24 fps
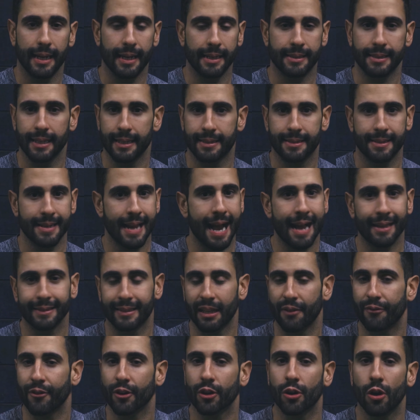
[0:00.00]
It's
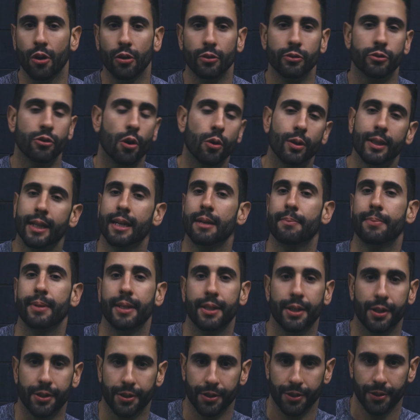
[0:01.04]
not difficult. Don't let it
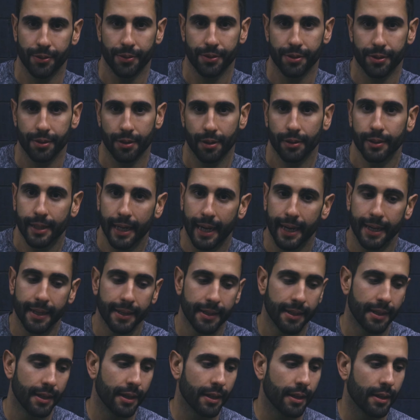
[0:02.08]
be an excuse, okay?
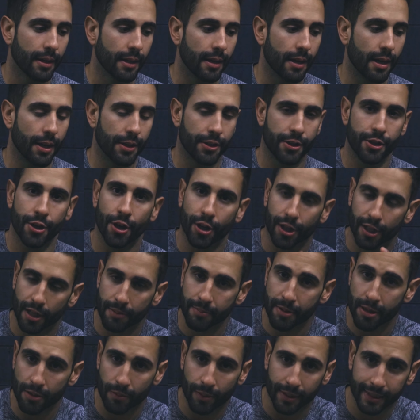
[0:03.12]
you're going
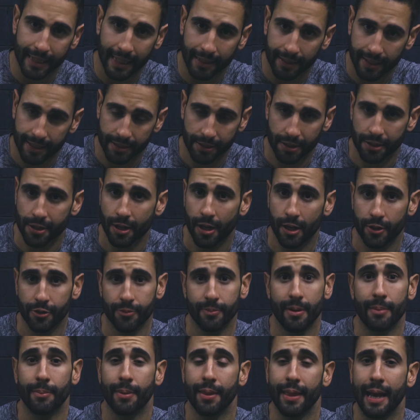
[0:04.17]
to be the one that leads the charge.
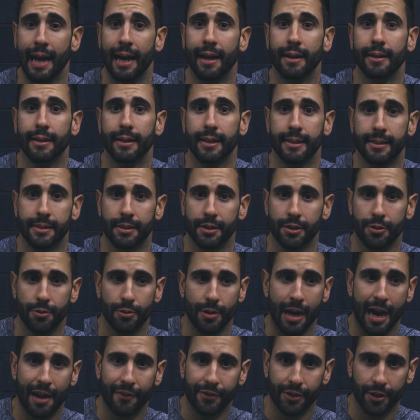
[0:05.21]
Remember that.
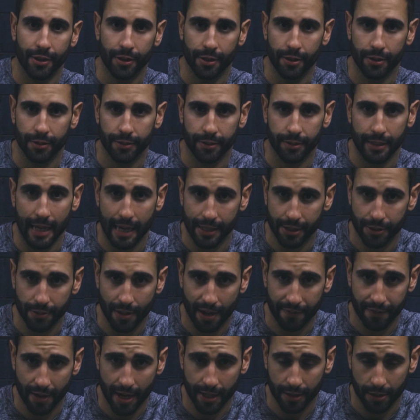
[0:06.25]
You have your
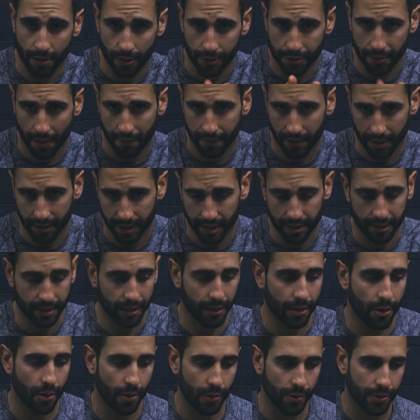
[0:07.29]
head coach, you have your
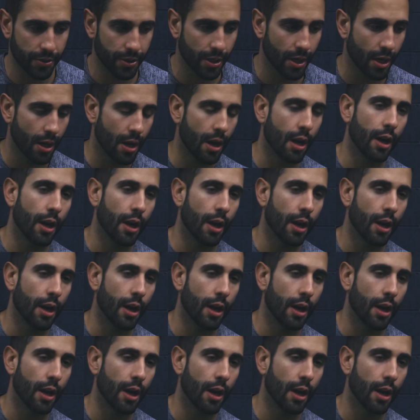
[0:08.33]
assistant coach,